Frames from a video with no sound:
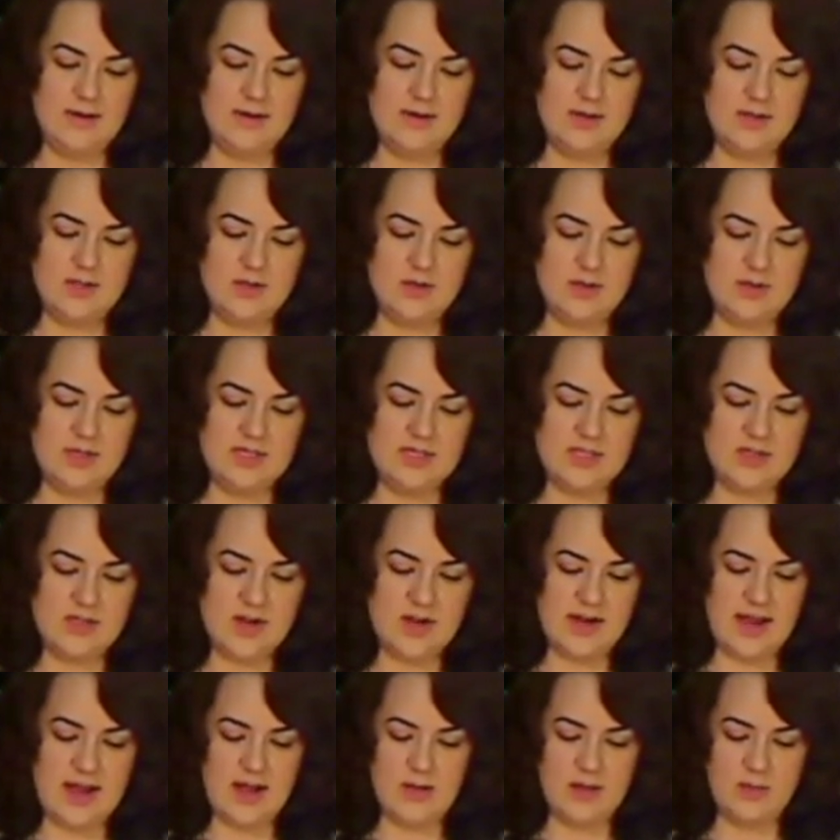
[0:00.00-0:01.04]
So this is
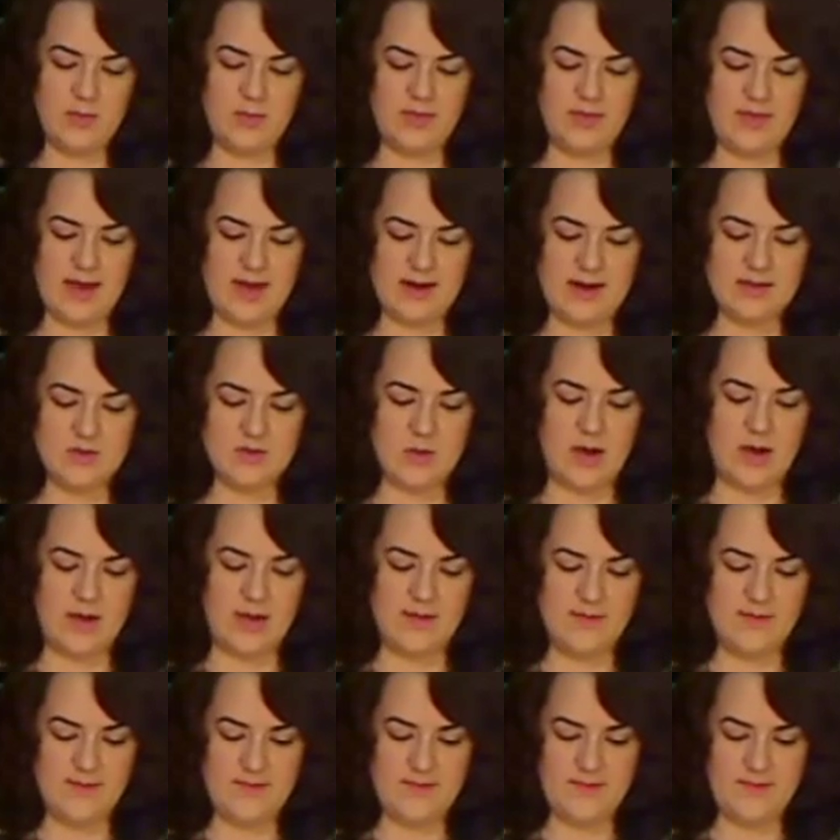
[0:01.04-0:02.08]
going to help with that as
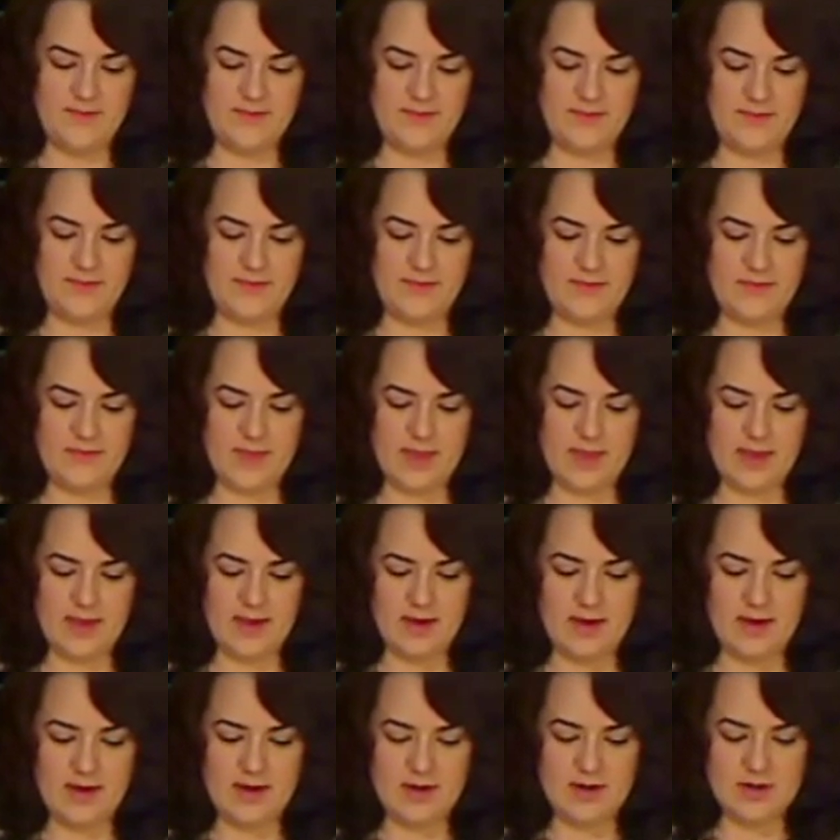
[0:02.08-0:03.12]
well.
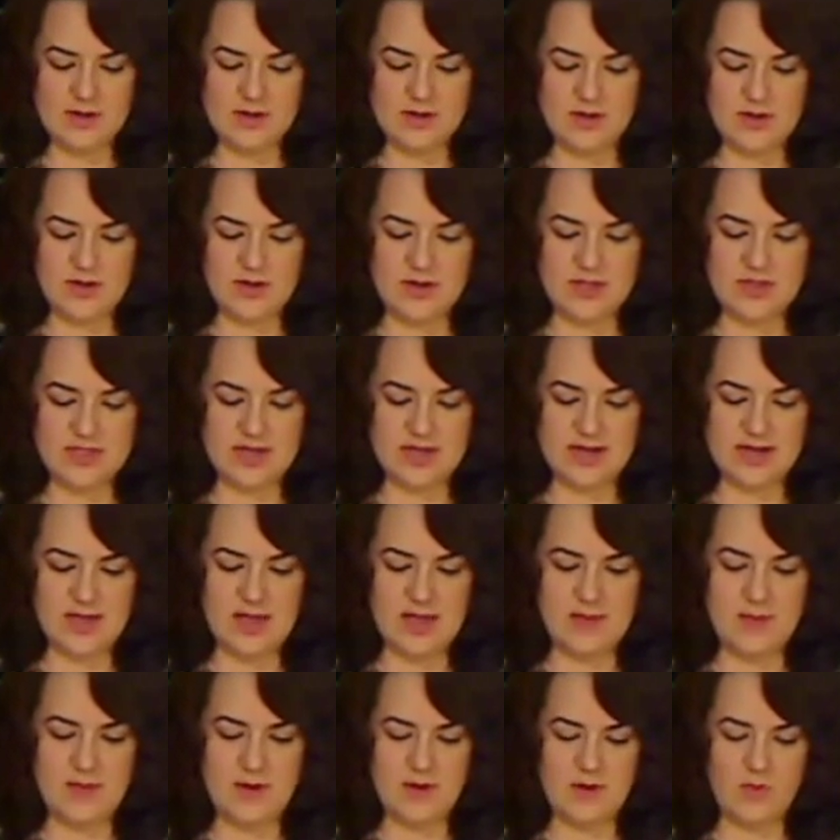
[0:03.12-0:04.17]
So you're just going to
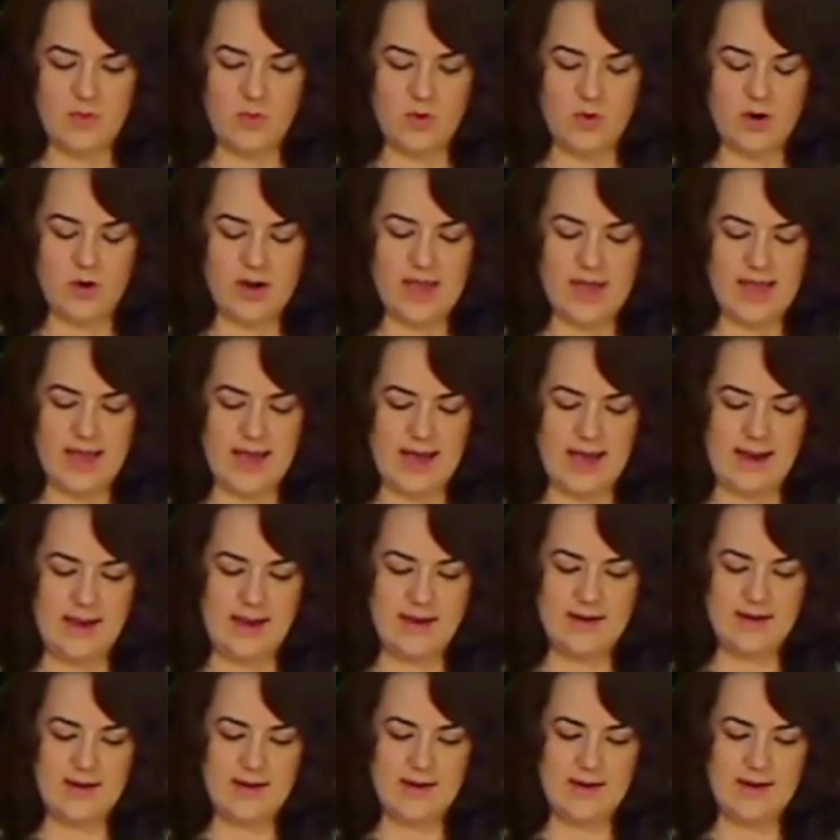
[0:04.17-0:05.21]
keep on working at it.